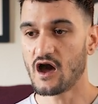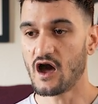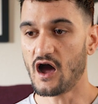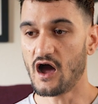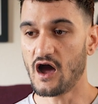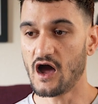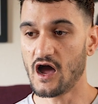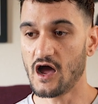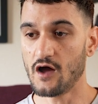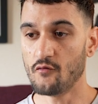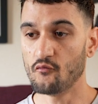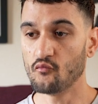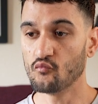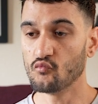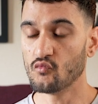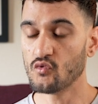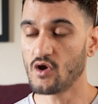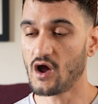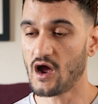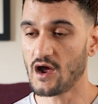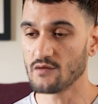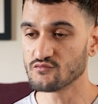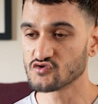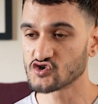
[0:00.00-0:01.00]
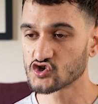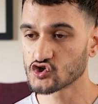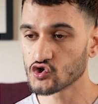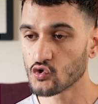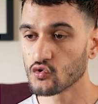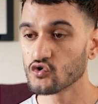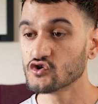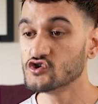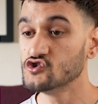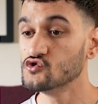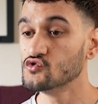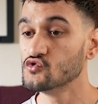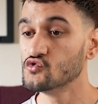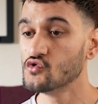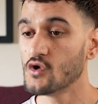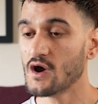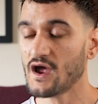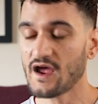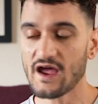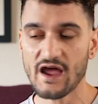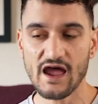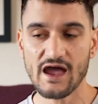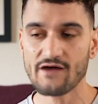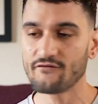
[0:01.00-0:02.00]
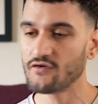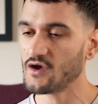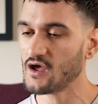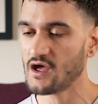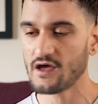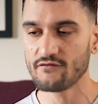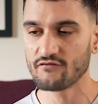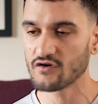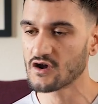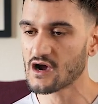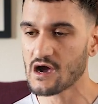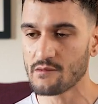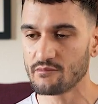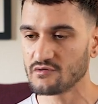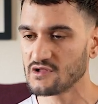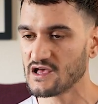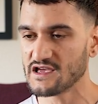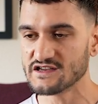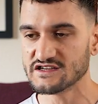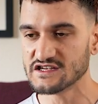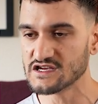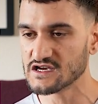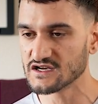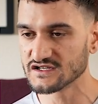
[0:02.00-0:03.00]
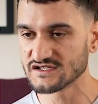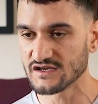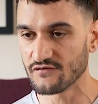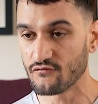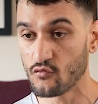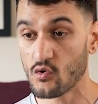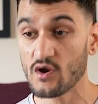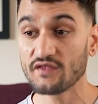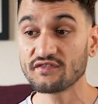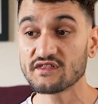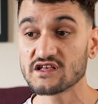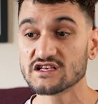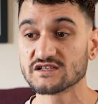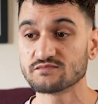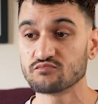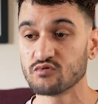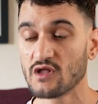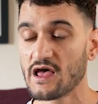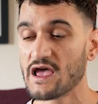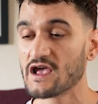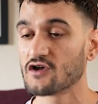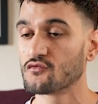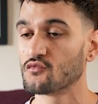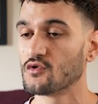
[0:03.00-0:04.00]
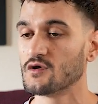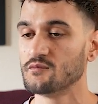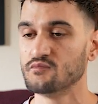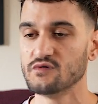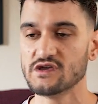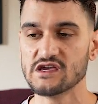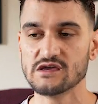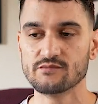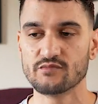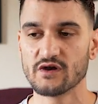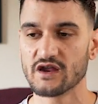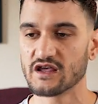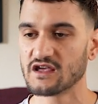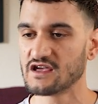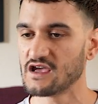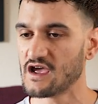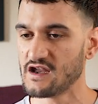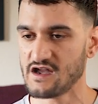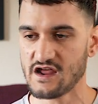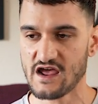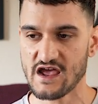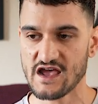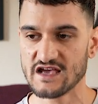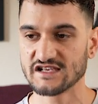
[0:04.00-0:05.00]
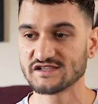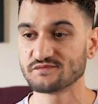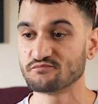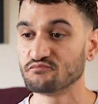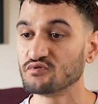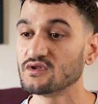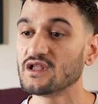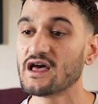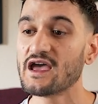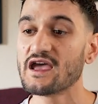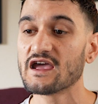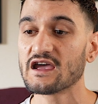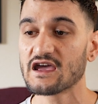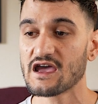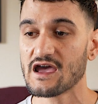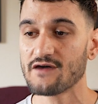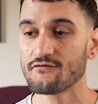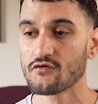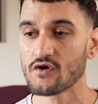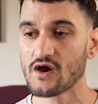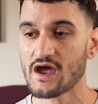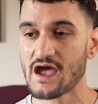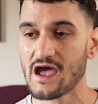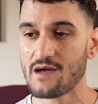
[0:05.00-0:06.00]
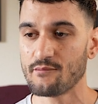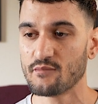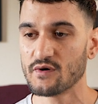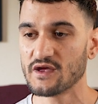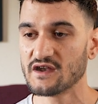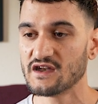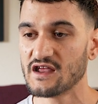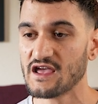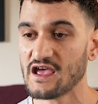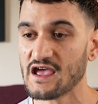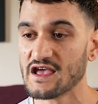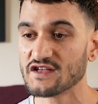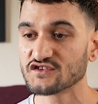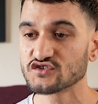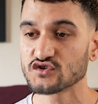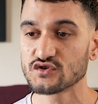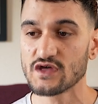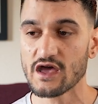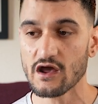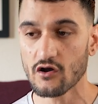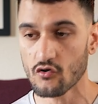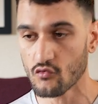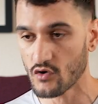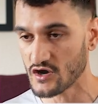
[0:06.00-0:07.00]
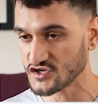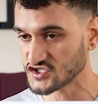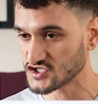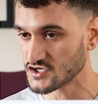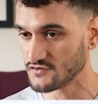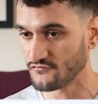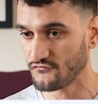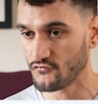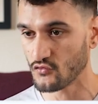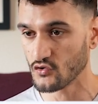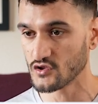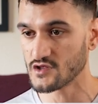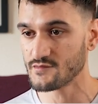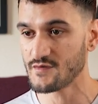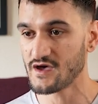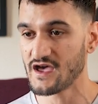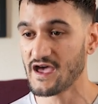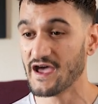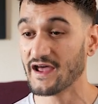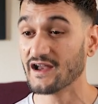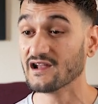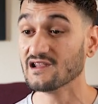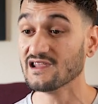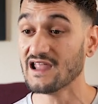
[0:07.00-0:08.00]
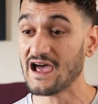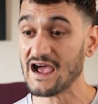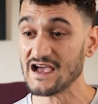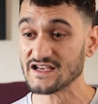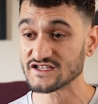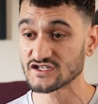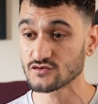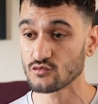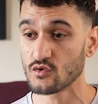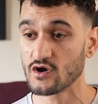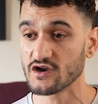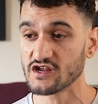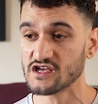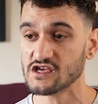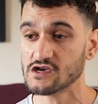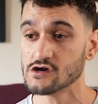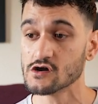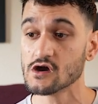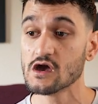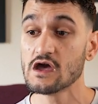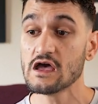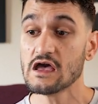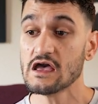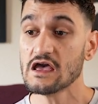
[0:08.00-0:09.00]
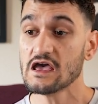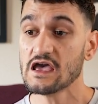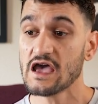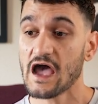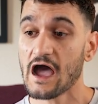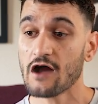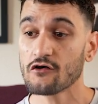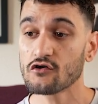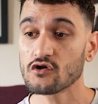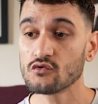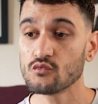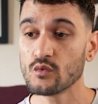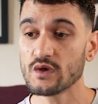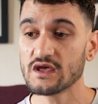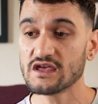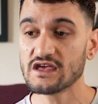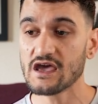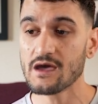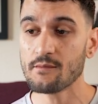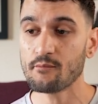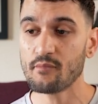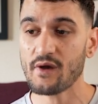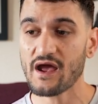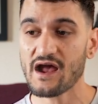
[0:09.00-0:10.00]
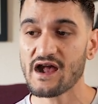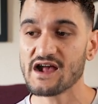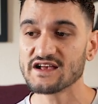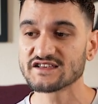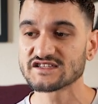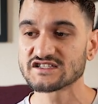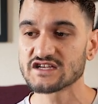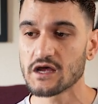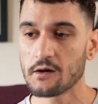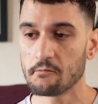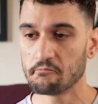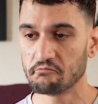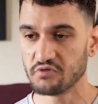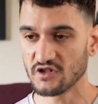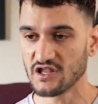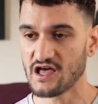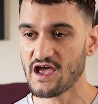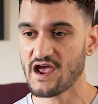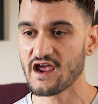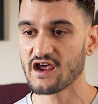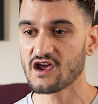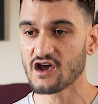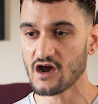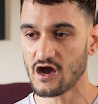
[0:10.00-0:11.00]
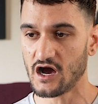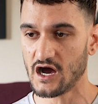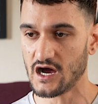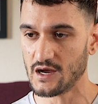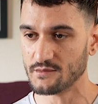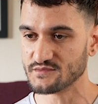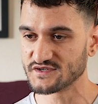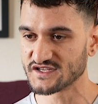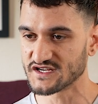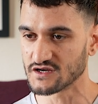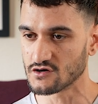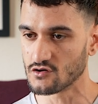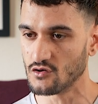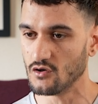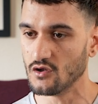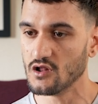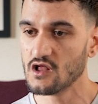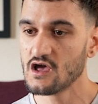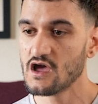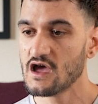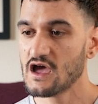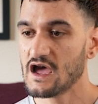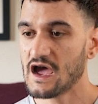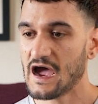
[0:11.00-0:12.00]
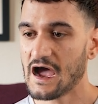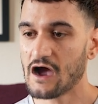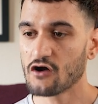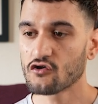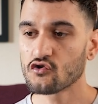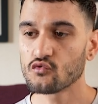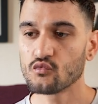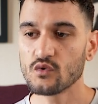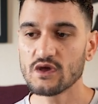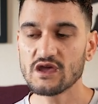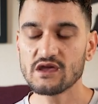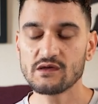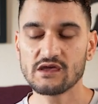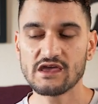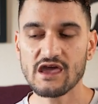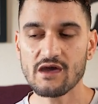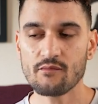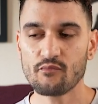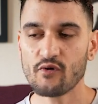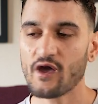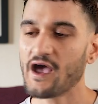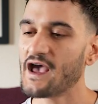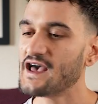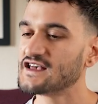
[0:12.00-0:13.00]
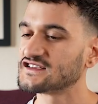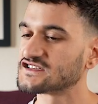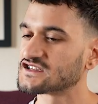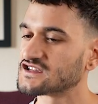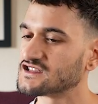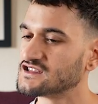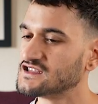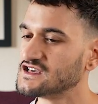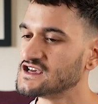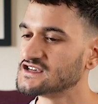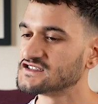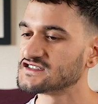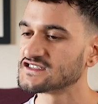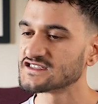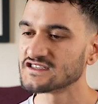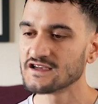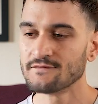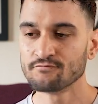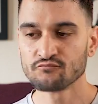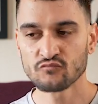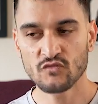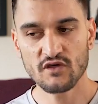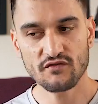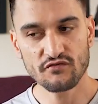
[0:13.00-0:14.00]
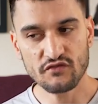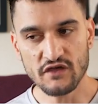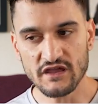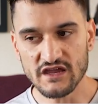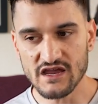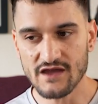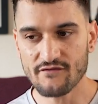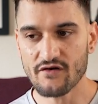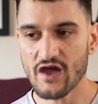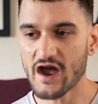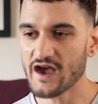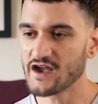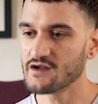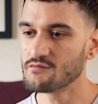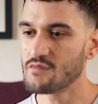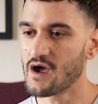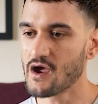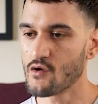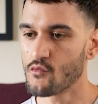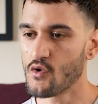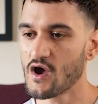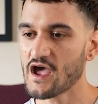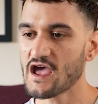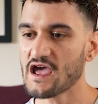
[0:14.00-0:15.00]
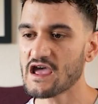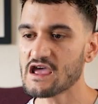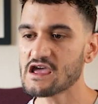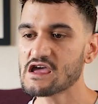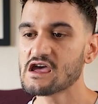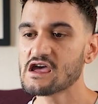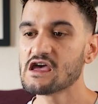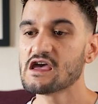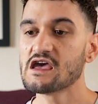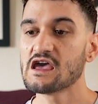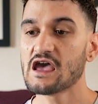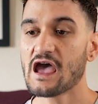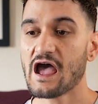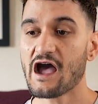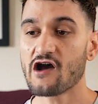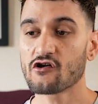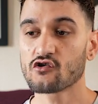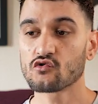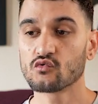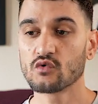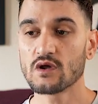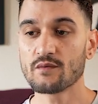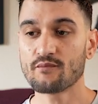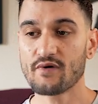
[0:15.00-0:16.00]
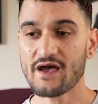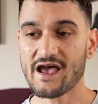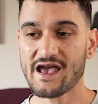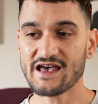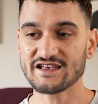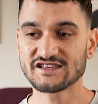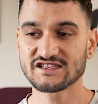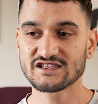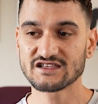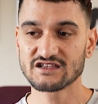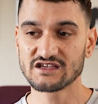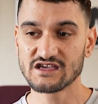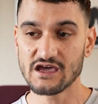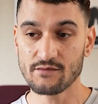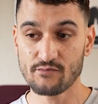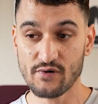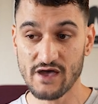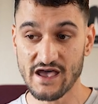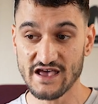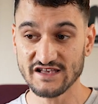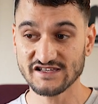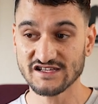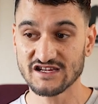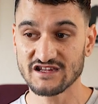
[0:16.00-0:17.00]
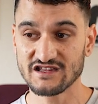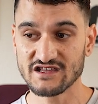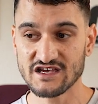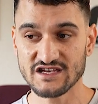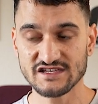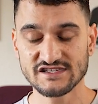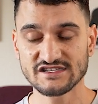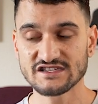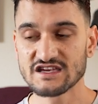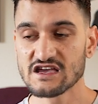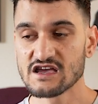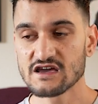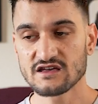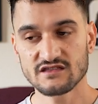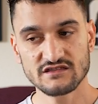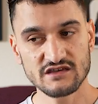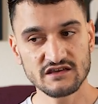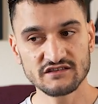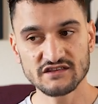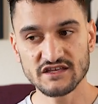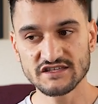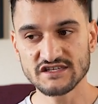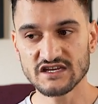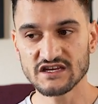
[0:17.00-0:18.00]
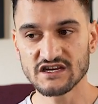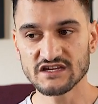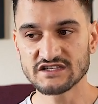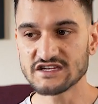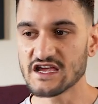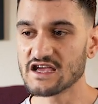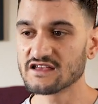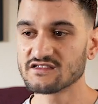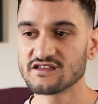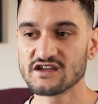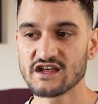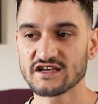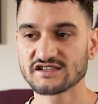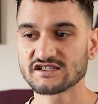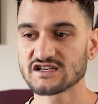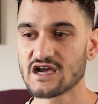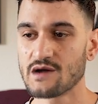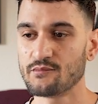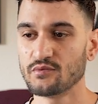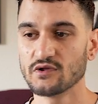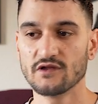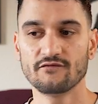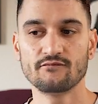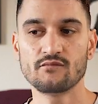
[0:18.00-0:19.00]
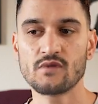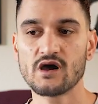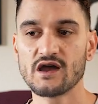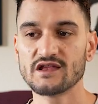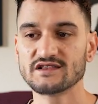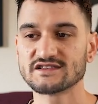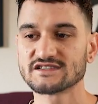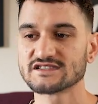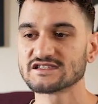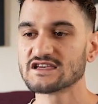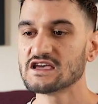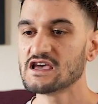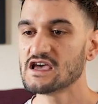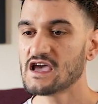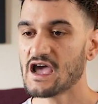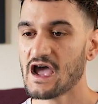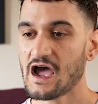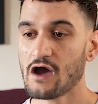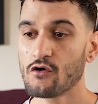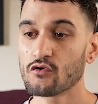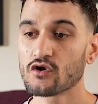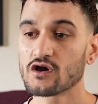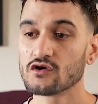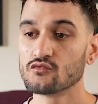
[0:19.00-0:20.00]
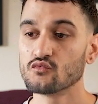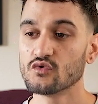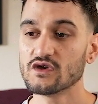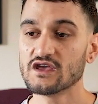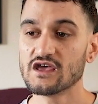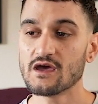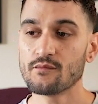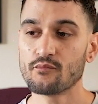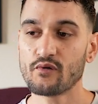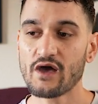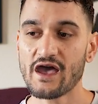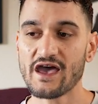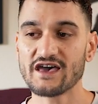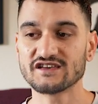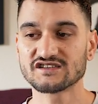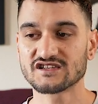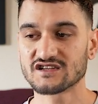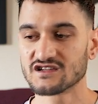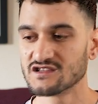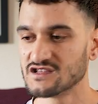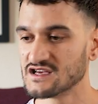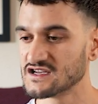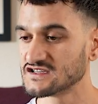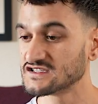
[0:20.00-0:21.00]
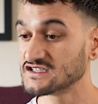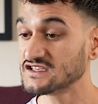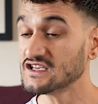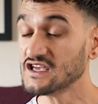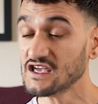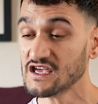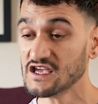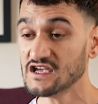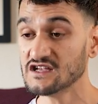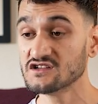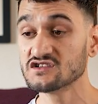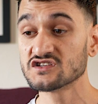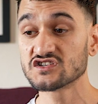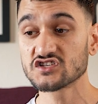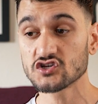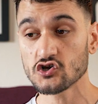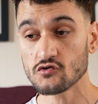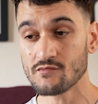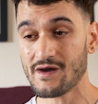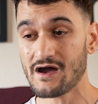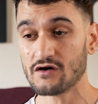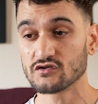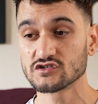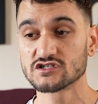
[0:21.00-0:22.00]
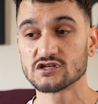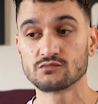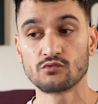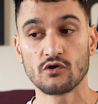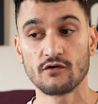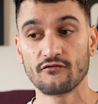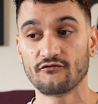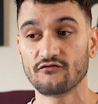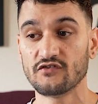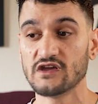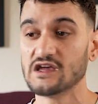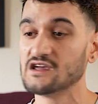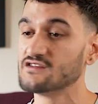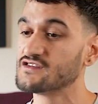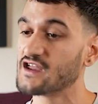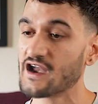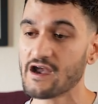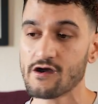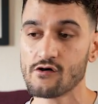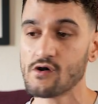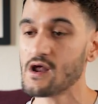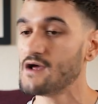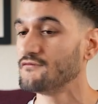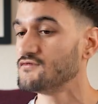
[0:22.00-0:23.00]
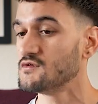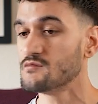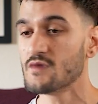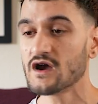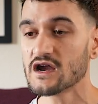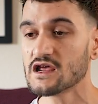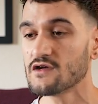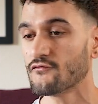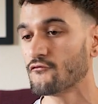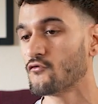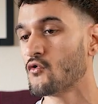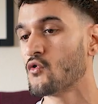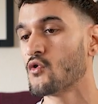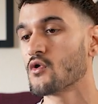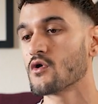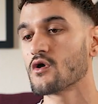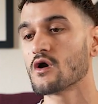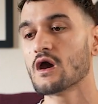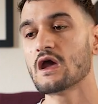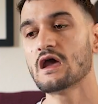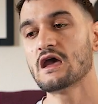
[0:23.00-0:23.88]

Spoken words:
I'm sure you have a couple ideas of what this blank would be, but again, has blank ever happened? Answer that question for them ahead. Last one here. How can we get past blank obstacle? How can we get past this thing I've had in my way? How can we get past this thing that's going to take the next couple of months? How can we get past this insurmountable fee that I don't have the money for?